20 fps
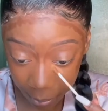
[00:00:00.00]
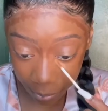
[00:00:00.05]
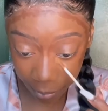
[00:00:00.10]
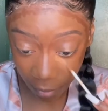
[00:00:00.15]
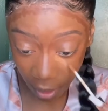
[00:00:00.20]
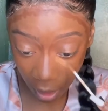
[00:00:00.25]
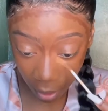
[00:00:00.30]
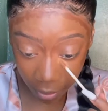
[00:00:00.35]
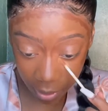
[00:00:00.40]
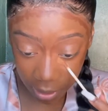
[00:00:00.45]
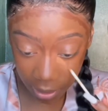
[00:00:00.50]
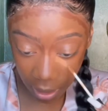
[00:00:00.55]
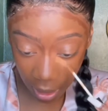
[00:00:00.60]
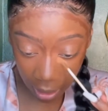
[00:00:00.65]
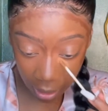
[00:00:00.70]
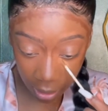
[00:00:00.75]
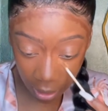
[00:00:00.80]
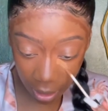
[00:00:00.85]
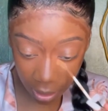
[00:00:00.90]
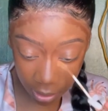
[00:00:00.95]
I was not
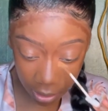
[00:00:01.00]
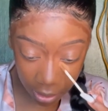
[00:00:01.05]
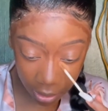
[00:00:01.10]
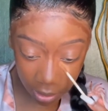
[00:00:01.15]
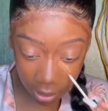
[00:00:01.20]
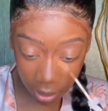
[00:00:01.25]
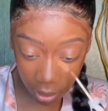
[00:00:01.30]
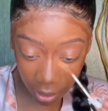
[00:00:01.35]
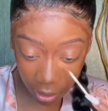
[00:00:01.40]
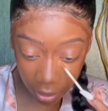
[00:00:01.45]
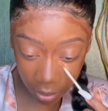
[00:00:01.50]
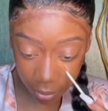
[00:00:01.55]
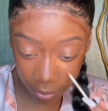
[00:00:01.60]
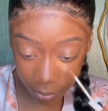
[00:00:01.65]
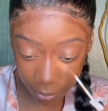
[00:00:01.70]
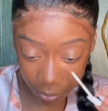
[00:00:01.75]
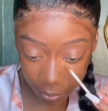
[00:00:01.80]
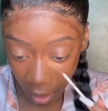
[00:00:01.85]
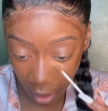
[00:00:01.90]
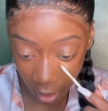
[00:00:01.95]
allowed to date
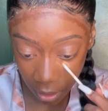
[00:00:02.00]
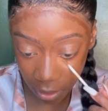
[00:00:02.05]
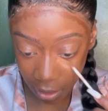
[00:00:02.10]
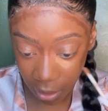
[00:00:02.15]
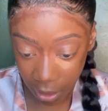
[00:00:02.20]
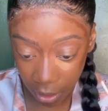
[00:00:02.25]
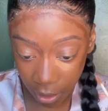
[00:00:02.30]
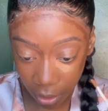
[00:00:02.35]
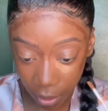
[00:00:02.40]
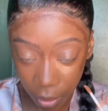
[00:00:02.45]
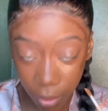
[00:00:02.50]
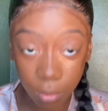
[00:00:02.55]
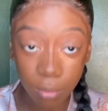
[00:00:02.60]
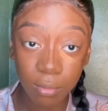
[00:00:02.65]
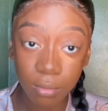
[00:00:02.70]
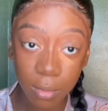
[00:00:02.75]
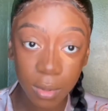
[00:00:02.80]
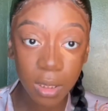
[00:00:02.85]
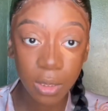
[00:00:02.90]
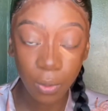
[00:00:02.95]
until
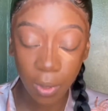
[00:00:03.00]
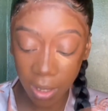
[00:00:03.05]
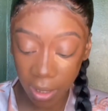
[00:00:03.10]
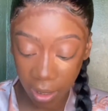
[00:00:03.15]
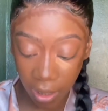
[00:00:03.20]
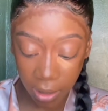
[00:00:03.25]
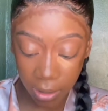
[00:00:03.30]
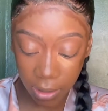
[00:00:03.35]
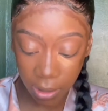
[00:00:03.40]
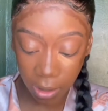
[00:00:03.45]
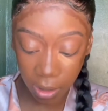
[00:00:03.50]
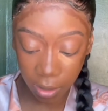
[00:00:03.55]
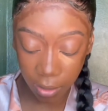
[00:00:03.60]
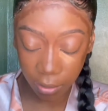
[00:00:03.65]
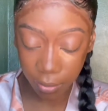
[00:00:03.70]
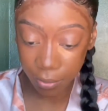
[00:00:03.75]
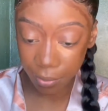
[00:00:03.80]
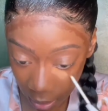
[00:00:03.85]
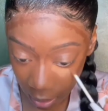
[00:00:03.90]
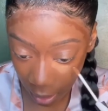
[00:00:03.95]

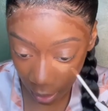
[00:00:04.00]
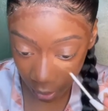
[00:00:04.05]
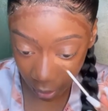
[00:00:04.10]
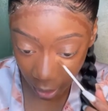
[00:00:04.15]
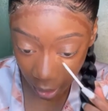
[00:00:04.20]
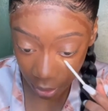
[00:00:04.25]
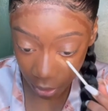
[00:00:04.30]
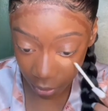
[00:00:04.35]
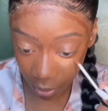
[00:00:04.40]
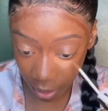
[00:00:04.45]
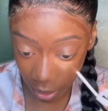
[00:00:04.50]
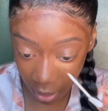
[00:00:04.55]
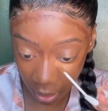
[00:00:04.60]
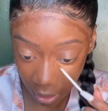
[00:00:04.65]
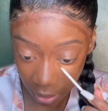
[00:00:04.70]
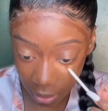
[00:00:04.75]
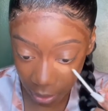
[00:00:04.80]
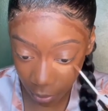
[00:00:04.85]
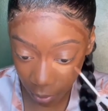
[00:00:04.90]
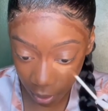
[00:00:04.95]
2019. I graduated
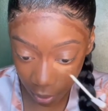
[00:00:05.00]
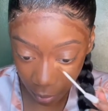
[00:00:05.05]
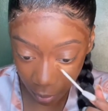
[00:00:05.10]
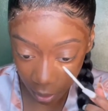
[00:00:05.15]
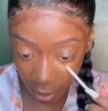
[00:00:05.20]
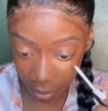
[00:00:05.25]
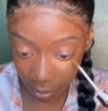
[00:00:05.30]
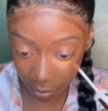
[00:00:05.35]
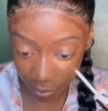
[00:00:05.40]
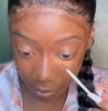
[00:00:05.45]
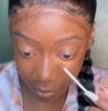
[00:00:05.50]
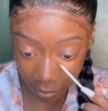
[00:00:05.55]
at 21.